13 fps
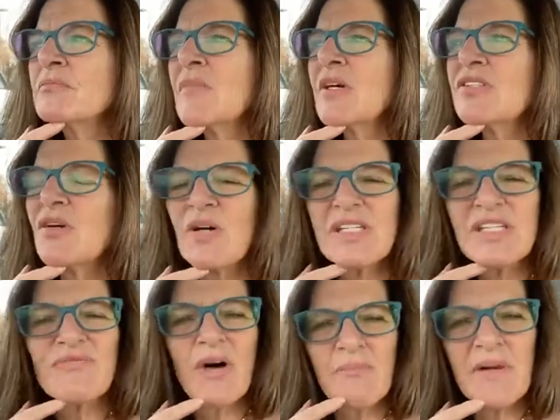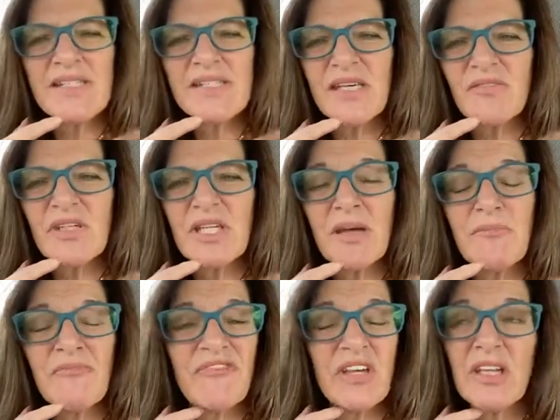So I just find myself today
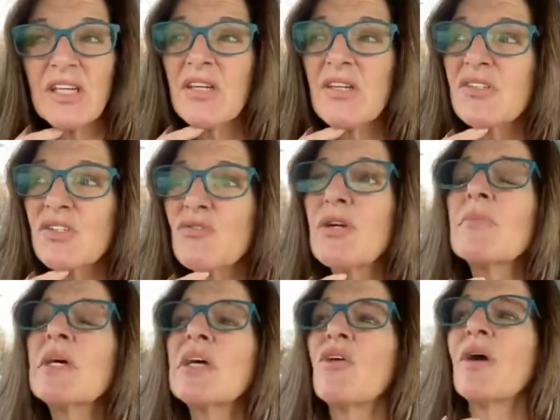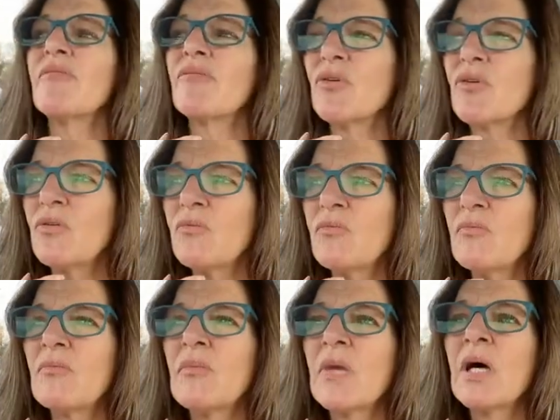feeling extremely grateful.
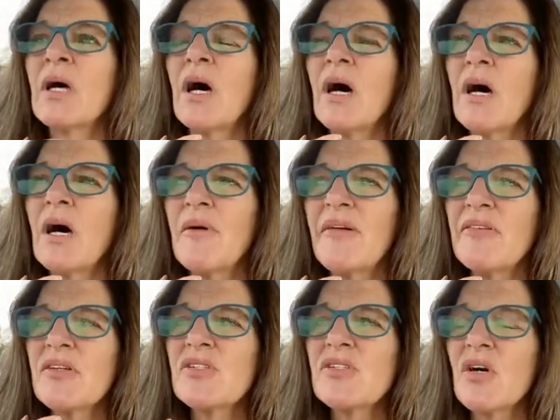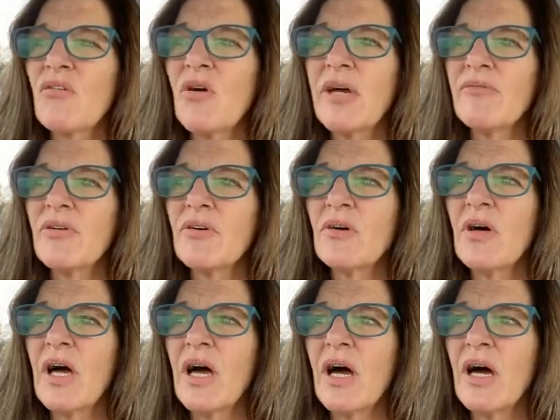Um, I feel so grateful.
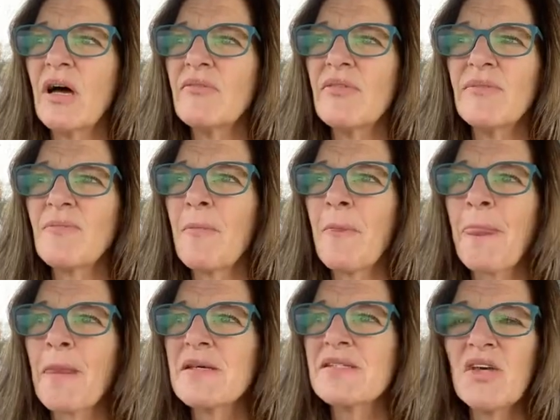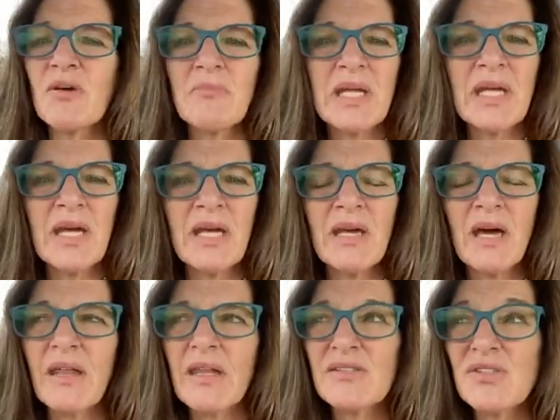I have so many,
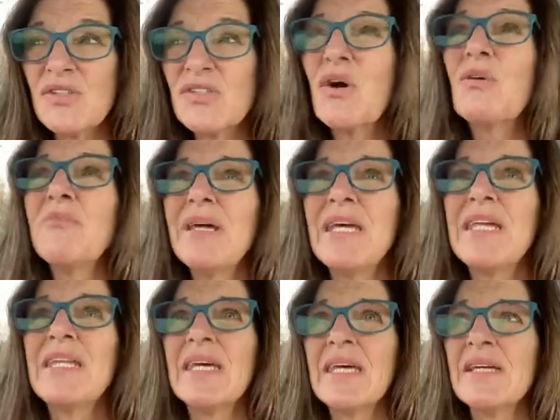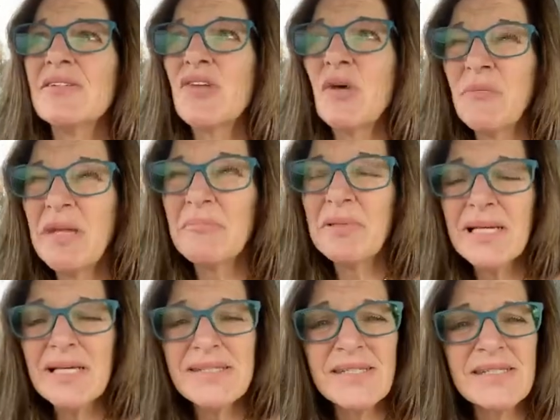so many things, so many
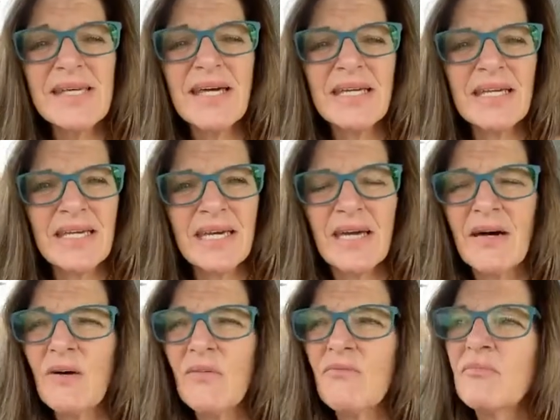blessings I can count.